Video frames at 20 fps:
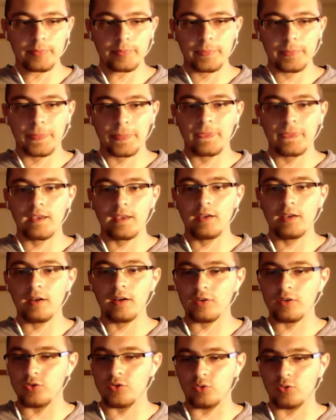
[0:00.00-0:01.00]
Oh,
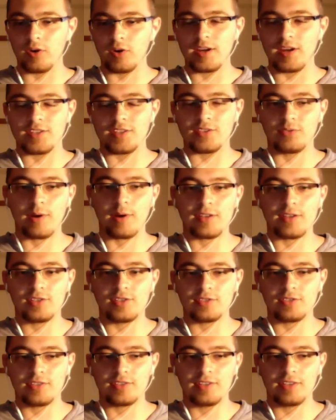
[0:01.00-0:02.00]
great, Ratchet.
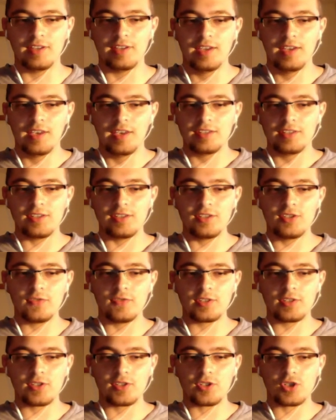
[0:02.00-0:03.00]
Didn't you fix the
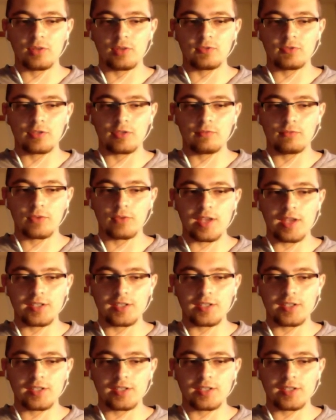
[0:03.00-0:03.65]
ship last time?